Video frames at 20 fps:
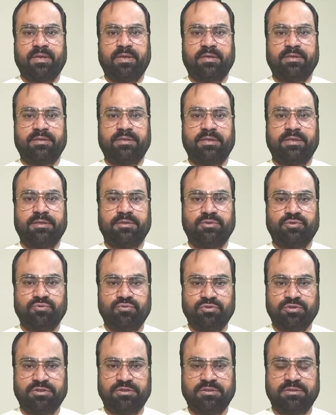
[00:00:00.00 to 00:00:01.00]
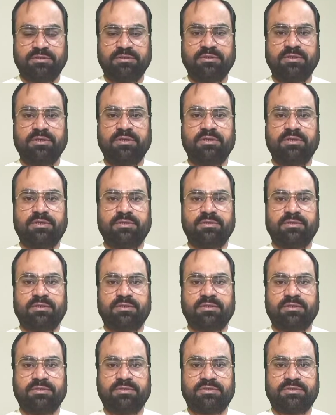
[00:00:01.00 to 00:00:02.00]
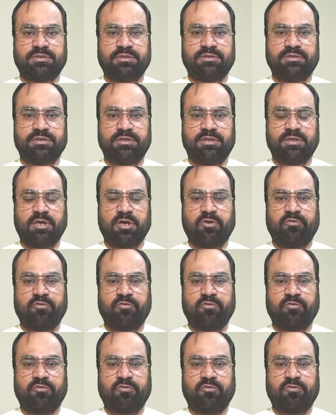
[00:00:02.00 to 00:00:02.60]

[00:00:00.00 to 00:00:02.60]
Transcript: and their uses in the construction